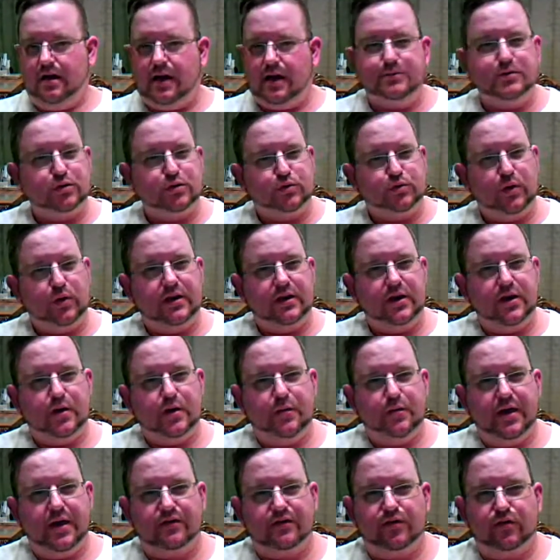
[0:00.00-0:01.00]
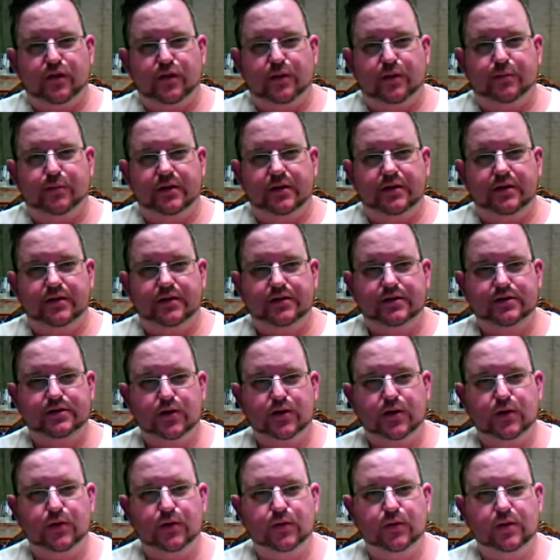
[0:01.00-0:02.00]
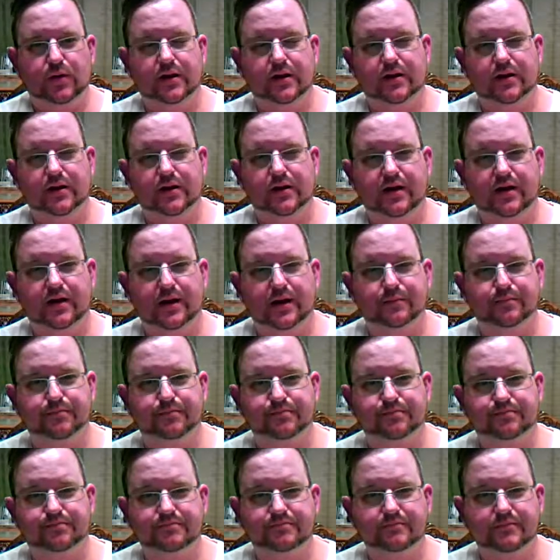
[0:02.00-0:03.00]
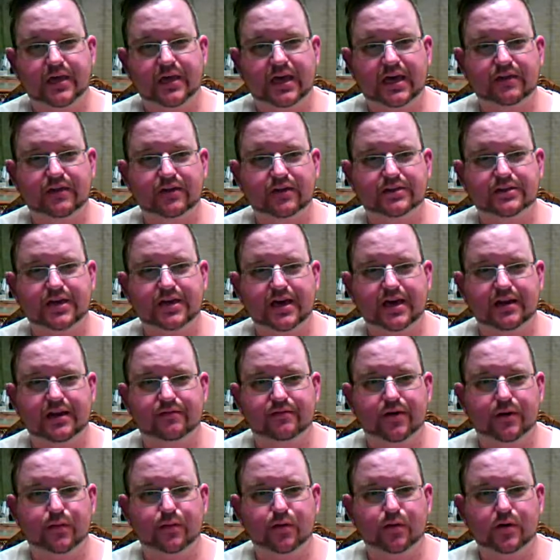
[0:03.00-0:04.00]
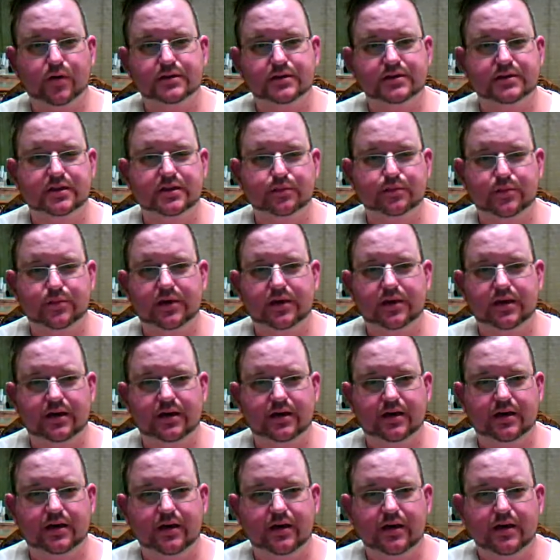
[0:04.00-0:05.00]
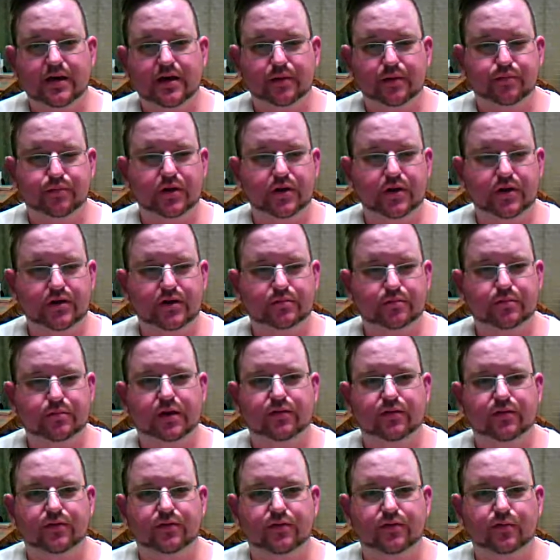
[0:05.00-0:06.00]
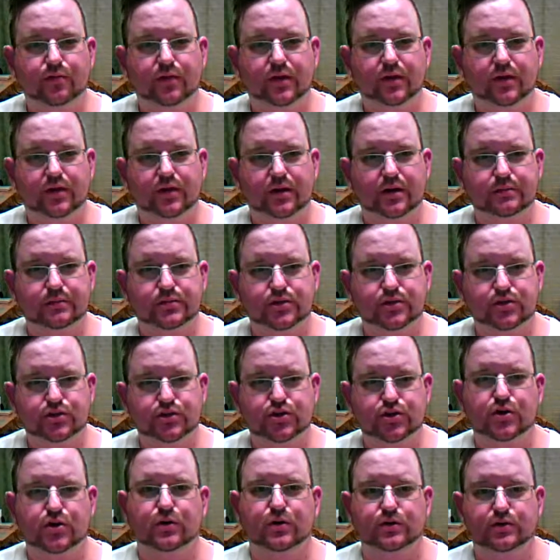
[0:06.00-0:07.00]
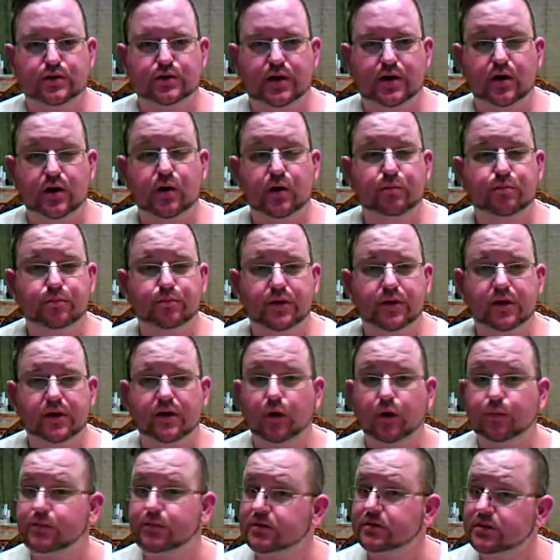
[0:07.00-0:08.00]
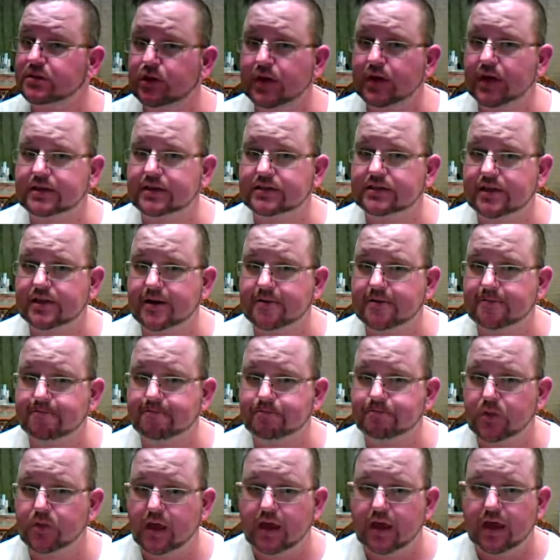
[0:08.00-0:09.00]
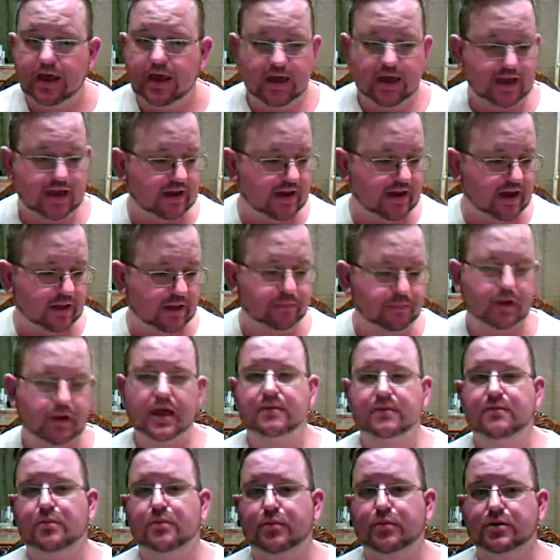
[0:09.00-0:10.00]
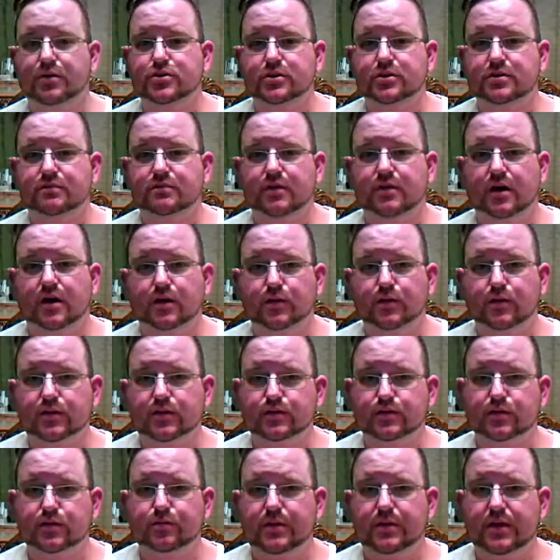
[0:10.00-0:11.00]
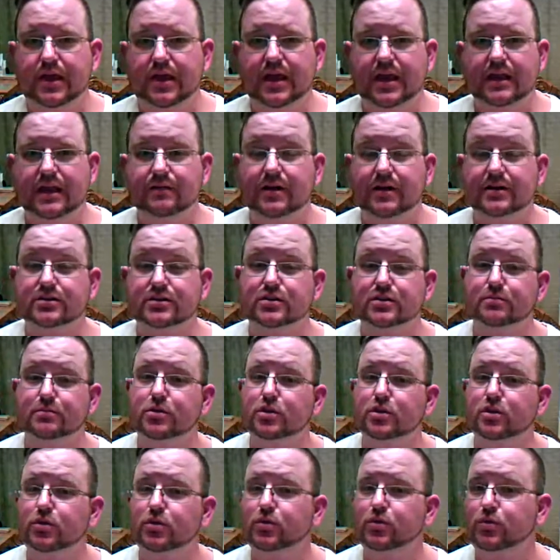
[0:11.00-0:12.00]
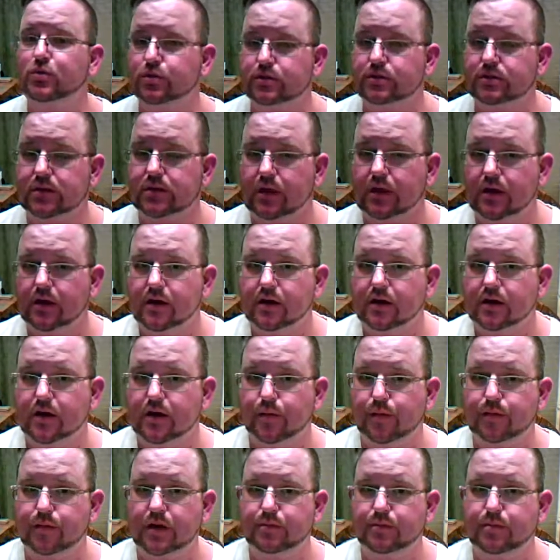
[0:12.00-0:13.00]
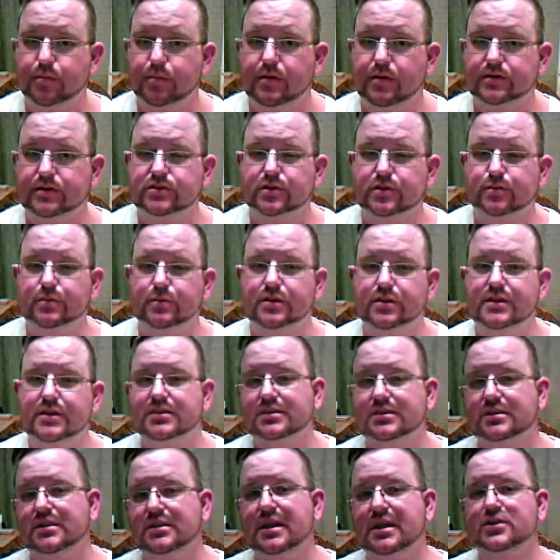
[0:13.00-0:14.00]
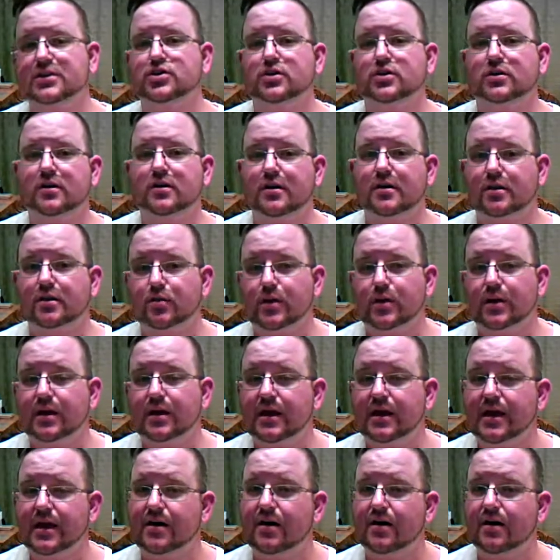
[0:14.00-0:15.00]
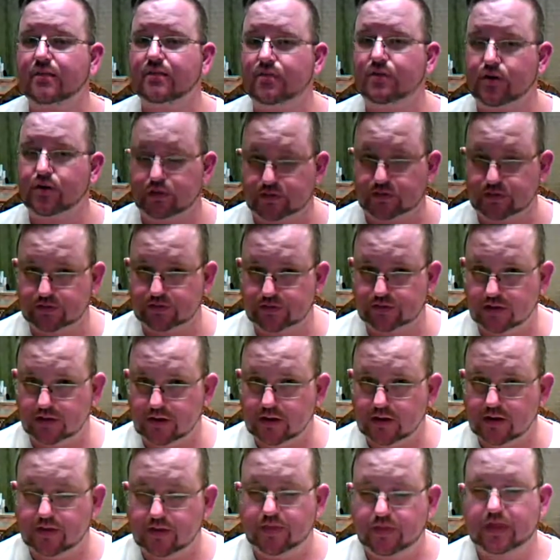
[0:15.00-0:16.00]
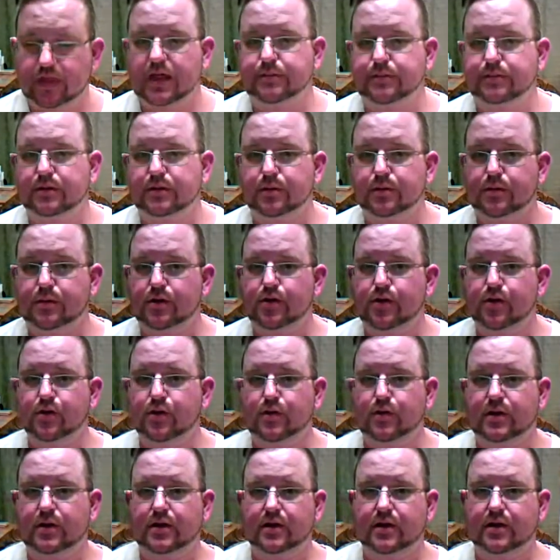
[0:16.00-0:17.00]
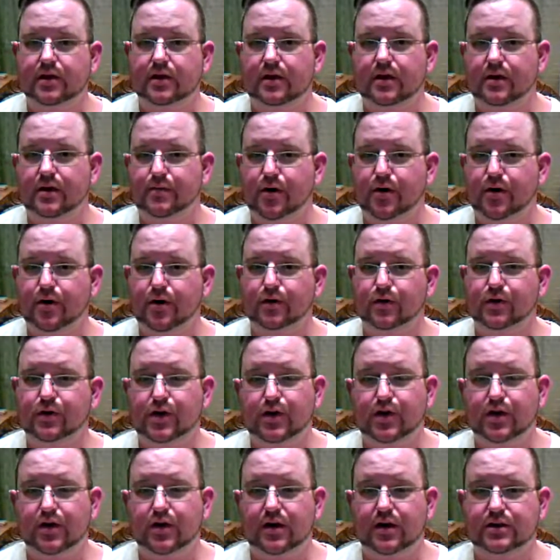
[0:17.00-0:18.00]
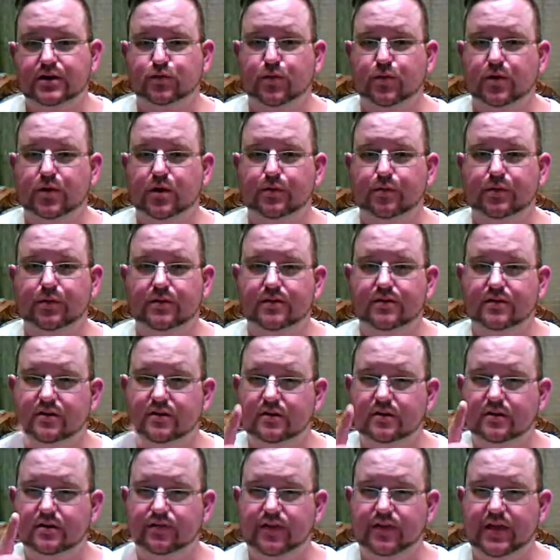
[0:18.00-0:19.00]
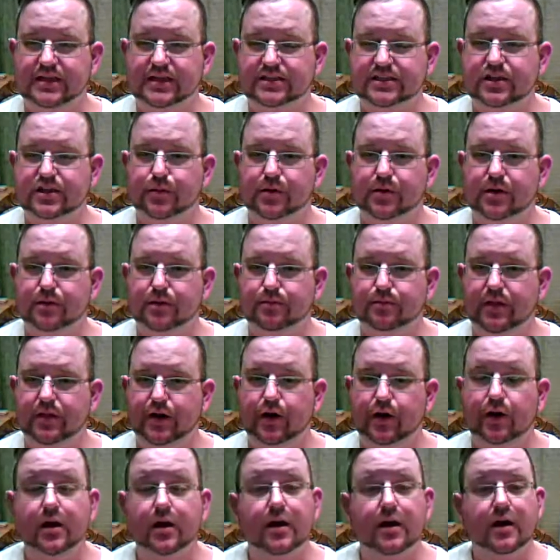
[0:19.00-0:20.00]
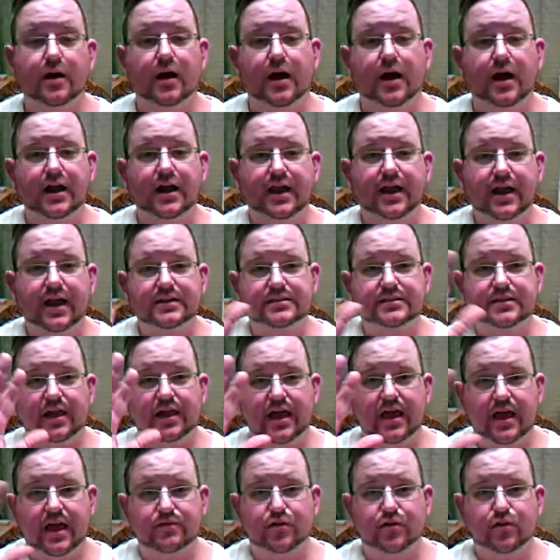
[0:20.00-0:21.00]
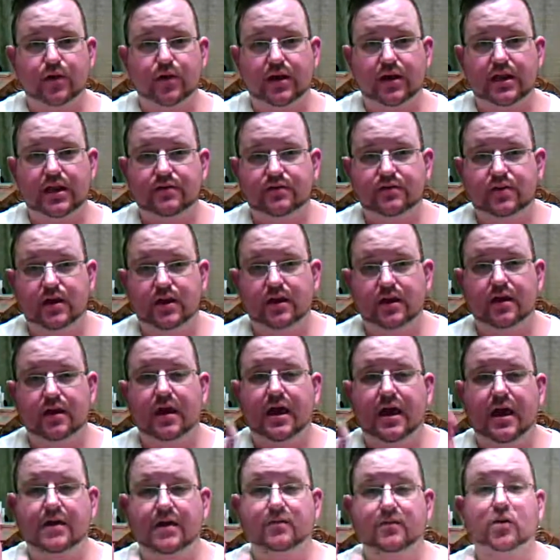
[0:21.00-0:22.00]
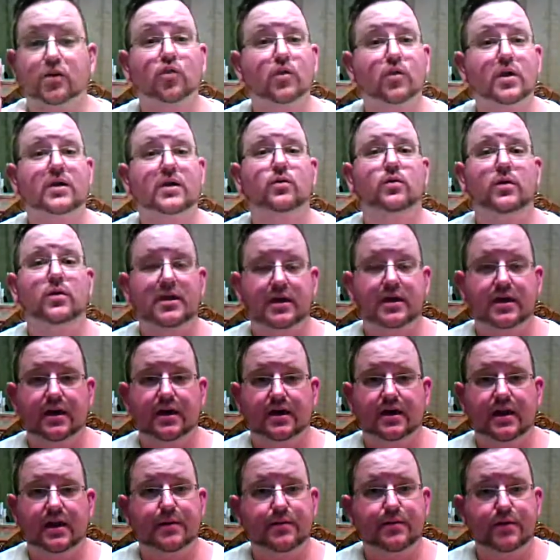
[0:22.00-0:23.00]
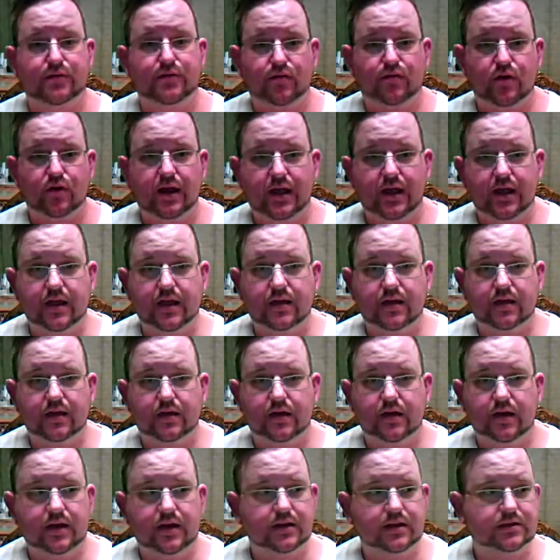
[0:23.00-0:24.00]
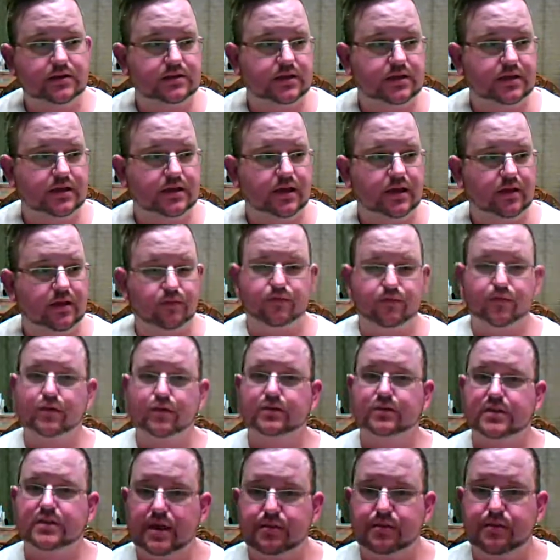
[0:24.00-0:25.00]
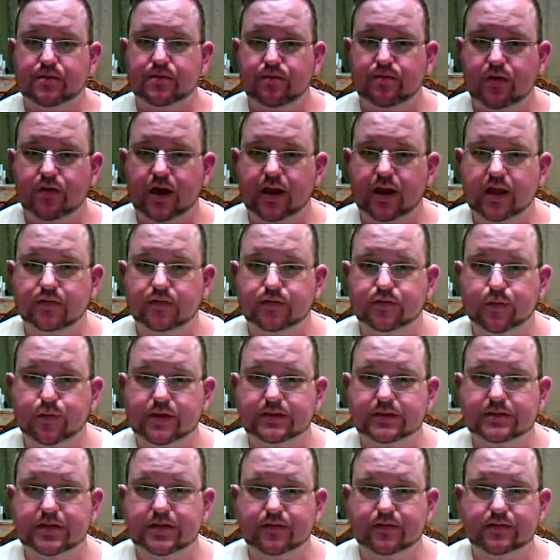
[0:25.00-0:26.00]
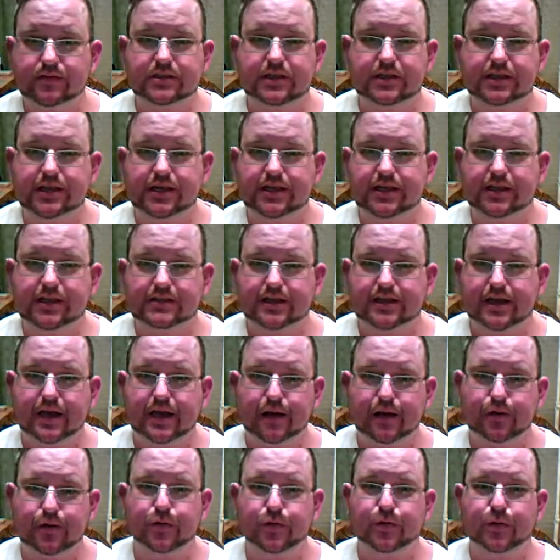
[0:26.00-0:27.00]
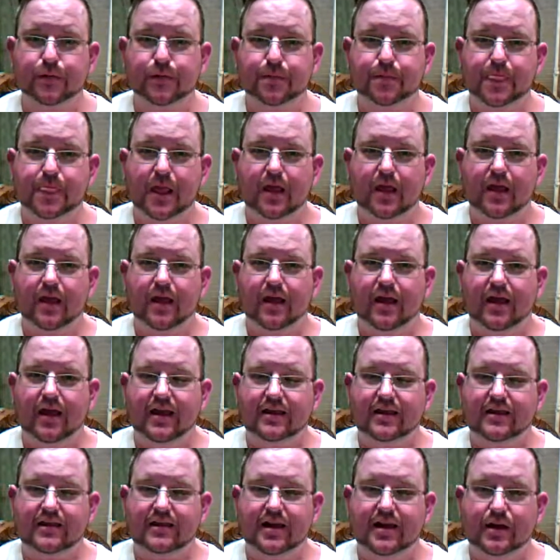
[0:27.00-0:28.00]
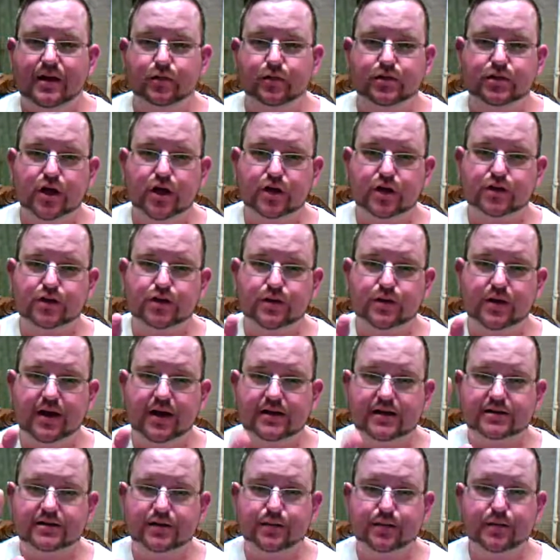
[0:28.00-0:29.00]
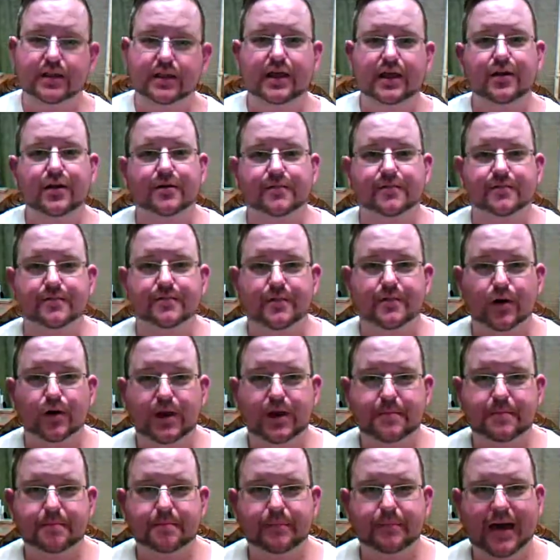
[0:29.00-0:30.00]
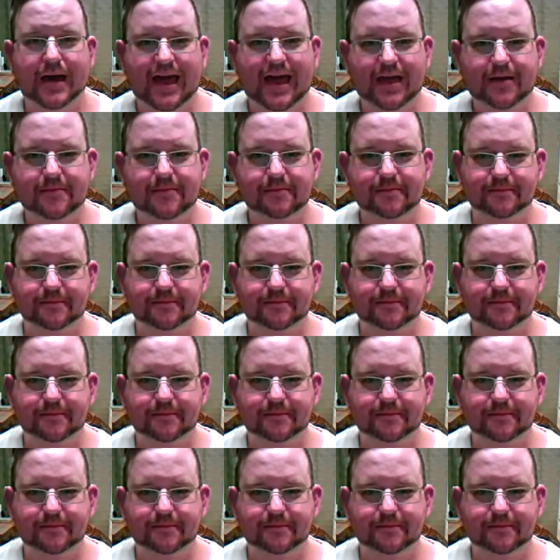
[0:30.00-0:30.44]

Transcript: I'm just waiting to hear back from them. So I'm kind of excited. February is going to be a pretty good month when it comes to shows. So I hope to see you guys there. And I'm going to have a bunch of colorings with me, and I've got some news coming up about some of these sketch coloring covers that I'm going to be doing all year as well. But that's coming up later. All right, guys, have a great evening. Have a great weekend. Happy Friday. It is the first Happy Friday of 2017. That's kind of cool. And I will talk to you guys a little bit later. Okay, bye.